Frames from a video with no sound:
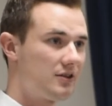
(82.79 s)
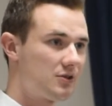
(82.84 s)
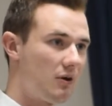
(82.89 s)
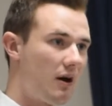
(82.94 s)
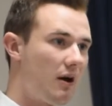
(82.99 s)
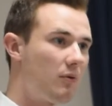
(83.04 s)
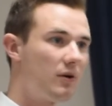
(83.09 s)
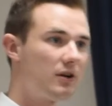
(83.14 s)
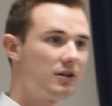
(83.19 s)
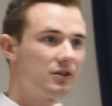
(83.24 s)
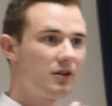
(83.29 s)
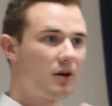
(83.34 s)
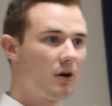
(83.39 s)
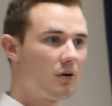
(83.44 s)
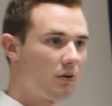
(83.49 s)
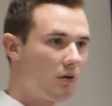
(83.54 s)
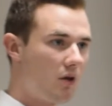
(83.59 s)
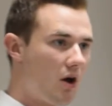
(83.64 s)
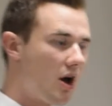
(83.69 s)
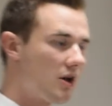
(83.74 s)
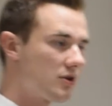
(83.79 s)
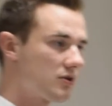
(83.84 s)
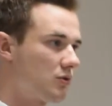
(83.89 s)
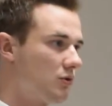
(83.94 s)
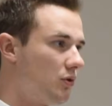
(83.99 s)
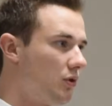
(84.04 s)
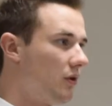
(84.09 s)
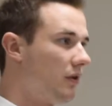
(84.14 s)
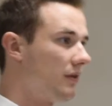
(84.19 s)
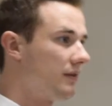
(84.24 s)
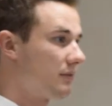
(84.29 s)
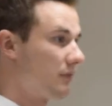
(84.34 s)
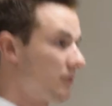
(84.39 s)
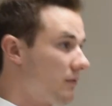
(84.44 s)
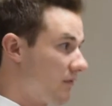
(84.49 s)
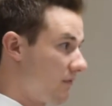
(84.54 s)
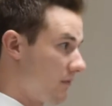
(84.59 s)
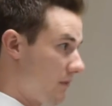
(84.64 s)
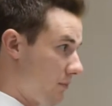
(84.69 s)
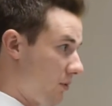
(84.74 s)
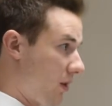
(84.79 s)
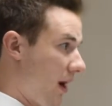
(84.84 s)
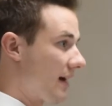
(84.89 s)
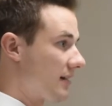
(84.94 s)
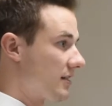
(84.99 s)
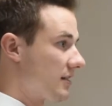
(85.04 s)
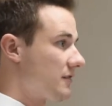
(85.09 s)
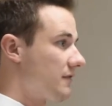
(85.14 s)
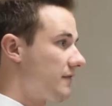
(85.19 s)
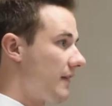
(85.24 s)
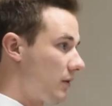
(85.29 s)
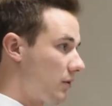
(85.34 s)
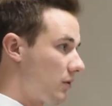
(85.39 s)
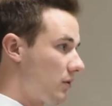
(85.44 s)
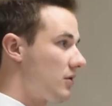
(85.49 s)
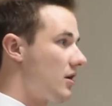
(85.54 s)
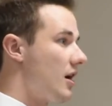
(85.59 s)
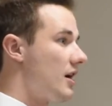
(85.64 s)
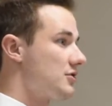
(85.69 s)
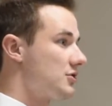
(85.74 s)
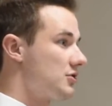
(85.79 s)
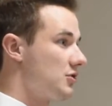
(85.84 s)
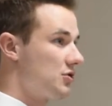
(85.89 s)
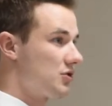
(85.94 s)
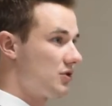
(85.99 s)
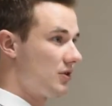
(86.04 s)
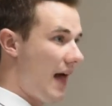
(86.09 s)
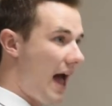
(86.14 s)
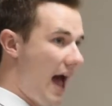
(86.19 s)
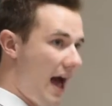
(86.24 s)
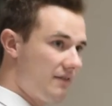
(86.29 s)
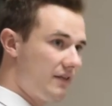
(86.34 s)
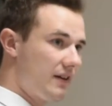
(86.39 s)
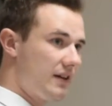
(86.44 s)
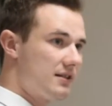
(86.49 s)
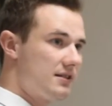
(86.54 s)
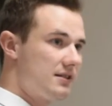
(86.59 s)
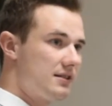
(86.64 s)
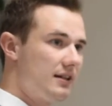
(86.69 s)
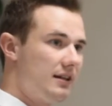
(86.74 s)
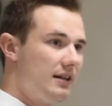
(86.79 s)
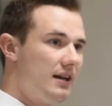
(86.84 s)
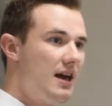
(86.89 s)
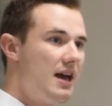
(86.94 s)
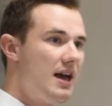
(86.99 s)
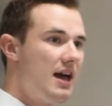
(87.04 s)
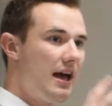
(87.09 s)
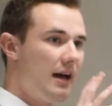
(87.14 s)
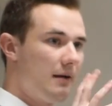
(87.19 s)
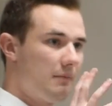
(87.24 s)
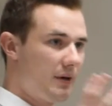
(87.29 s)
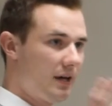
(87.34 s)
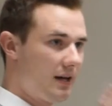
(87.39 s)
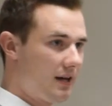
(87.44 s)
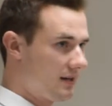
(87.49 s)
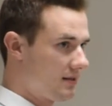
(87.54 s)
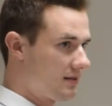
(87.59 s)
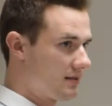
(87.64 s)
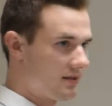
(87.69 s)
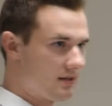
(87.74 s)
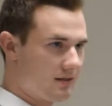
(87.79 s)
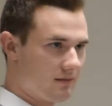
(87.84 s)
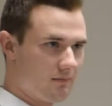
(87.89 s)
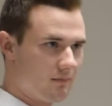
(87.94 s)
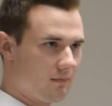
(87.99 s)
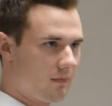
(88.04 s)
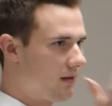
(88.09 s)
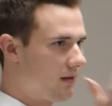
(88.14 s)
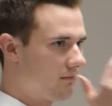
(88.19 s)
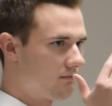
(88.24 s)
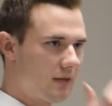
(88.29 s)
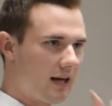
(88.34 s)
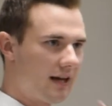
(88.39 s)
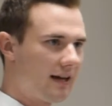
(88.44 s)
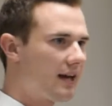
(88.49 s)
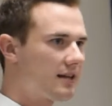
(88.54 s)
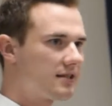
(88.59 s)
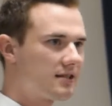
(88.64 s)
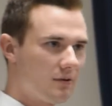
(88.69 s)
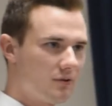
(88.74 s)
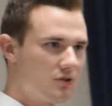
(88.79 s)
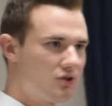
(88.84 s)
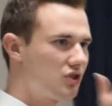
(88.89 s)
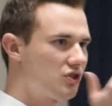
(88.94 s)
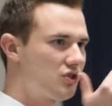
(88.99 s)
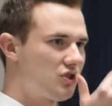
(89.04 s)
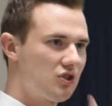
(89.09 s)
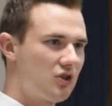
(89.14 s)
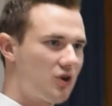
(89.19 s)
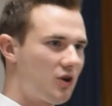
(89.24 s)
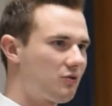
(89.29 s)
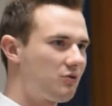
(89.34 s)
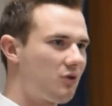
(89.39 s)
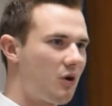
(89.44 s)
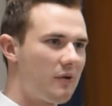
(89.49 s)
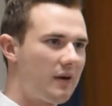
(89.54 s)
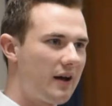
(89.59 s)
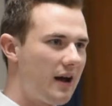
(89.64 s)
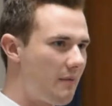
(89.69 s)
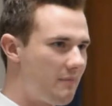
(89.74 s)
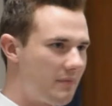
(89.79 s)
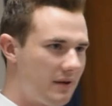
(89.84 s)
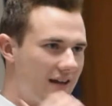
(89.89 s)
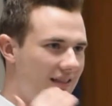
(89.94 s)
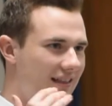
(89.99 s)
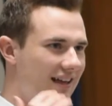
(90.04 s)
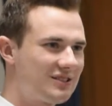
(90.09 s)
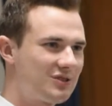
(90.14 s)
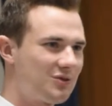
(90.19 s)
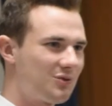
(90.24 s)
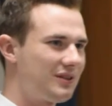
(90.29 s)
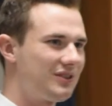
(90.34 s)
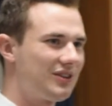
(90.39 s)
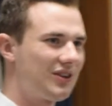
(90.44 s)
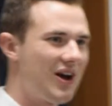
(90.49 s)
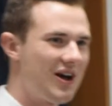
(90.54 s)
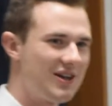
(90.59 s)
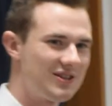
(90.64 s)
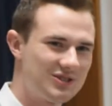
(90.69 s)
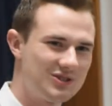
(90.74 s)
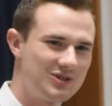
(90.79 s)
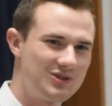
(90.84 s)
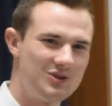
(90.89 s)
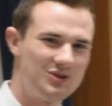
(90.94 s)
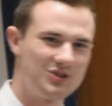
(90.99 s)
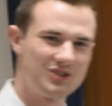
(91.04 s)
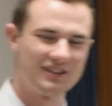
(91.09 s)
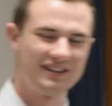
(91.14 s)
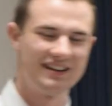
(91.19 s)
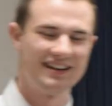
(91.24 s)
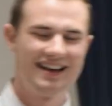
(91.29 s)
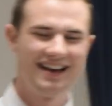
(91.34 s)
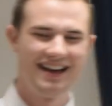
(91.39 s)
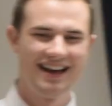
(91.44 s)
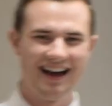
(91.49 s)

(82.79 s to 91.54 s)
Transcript: So I wanted to go to law school, practice federal constitutional advocacy, because I guess I was just a nerd growing up and I like to read the Constitution.